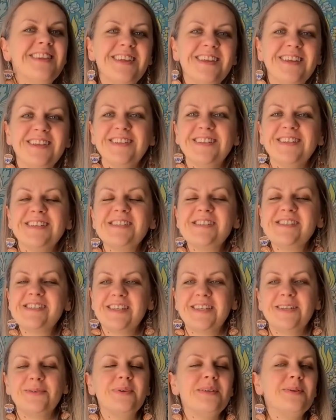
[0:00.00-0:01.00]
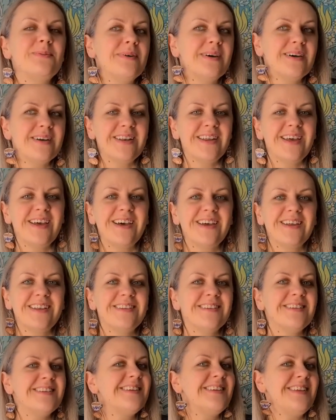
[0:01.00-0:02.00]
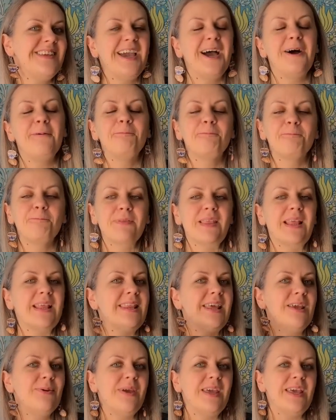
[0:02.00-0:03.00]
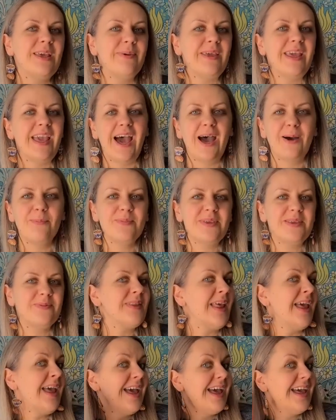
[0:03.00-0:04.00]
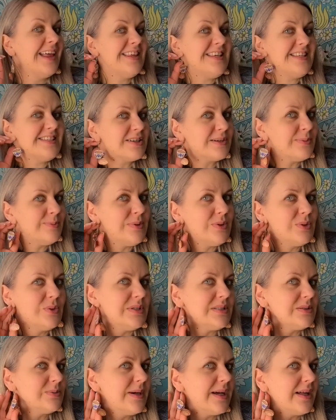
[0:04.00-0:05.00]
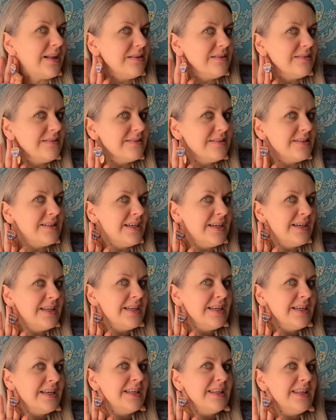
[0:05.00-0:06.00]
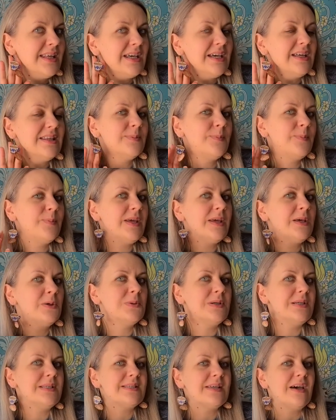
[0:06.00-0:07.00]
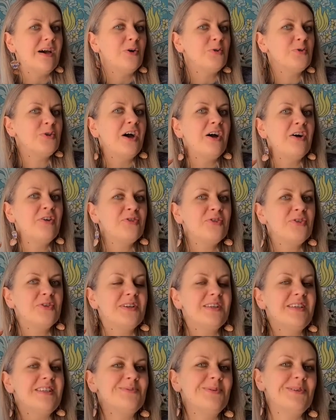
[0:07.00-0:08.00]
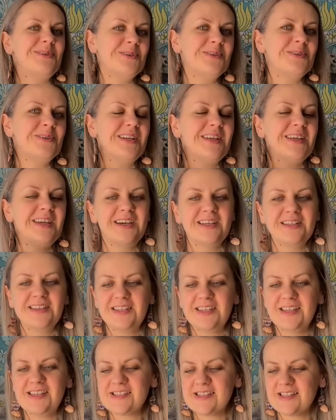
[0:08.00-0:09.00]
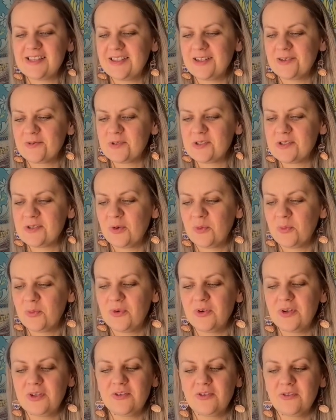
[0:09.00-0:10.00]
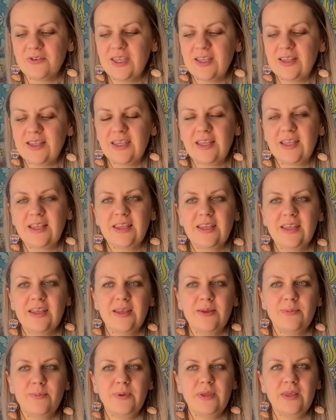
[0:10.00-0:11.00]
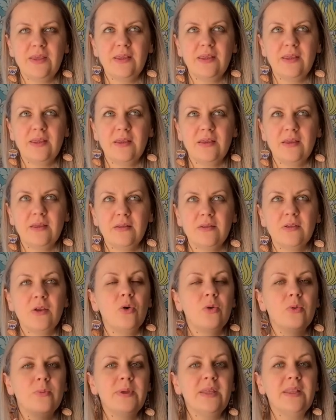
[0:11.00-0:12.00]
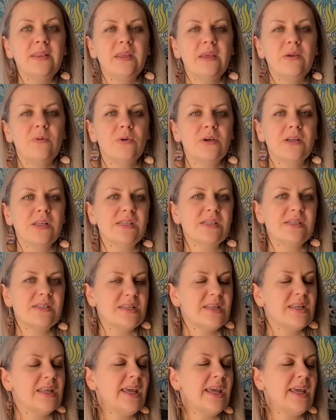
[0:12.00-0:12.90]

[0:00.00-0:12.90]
And the cinnamon bun. And yeah. They make me happy. And these are blue as well. They got the pink ones out after these, but I already had these and there was no point of getting the pinky, no, minty ones.